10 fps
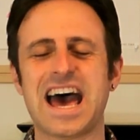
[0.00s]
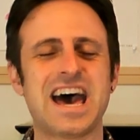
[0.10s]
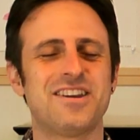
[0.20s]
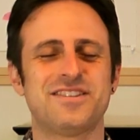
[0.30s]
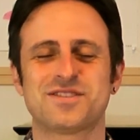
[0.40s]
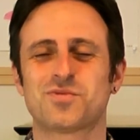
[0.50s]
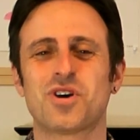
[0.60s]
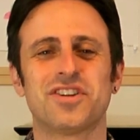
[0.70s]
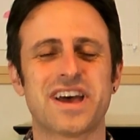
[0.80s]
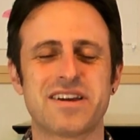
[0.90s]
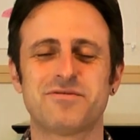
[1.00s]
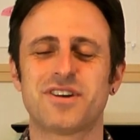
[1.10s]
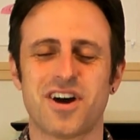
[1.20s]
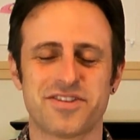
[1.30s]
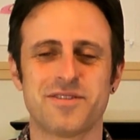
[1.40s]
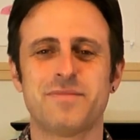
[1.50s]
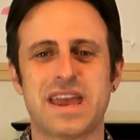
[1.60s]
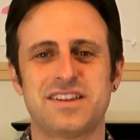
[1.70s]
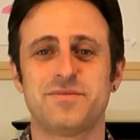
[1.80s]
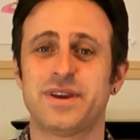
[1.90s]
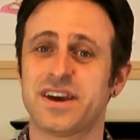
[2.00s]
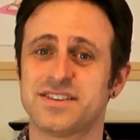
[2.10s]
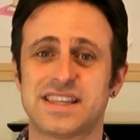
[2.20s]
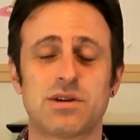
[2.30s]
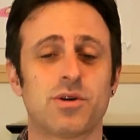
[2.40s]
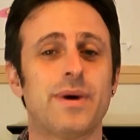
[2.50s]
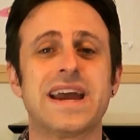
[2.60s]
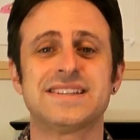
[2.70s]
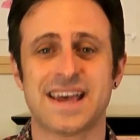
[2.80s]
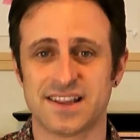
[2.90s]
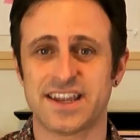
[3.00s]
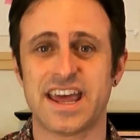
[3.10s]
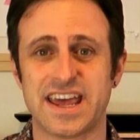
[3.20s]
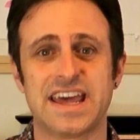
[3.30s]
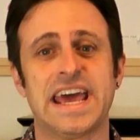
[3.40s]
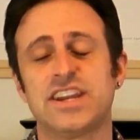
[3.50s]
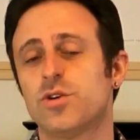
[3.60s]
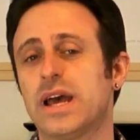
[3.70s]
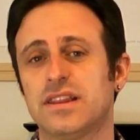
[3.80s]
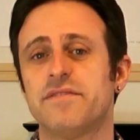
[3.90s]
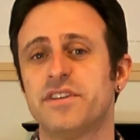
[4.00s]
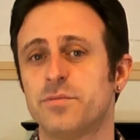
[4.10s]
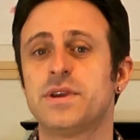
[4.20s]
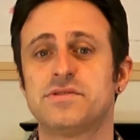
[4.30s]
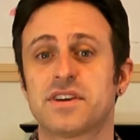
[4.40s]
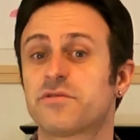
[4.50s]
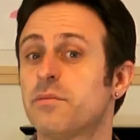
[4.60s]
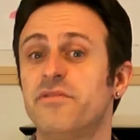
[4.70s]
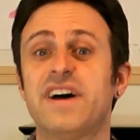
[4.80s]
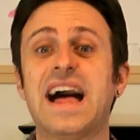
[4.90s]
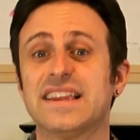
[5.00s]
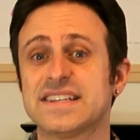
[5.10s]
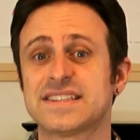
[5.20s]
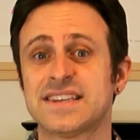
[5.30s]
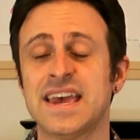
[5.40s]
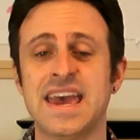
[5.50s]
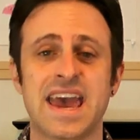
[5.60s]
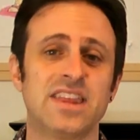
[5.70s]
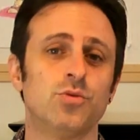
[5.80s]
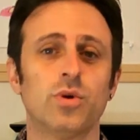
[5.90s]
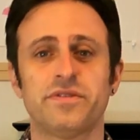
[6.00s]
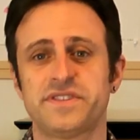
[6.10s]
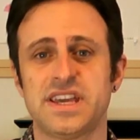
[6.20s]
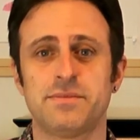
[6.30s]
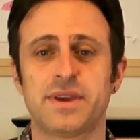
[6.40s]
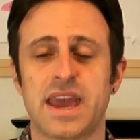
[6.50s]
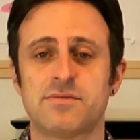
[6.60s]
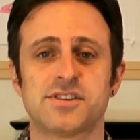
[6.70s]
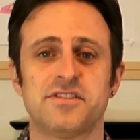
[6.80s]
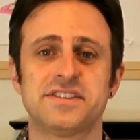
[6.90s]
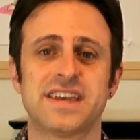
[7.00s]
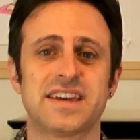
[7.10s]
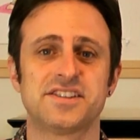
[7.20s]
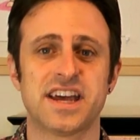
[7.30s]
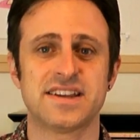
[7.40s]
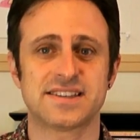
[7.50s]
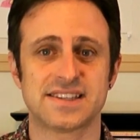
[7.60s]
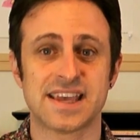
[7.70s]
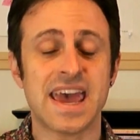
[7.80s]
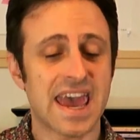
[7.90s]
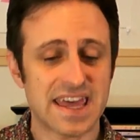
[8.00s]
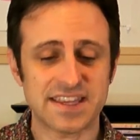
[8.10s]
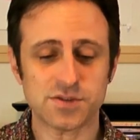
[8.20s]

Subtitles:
out of this world. I got them mainly because they were by Telenet, and I knew I loved their music from Valis and the Wolf Team games on the Sega Genesis. And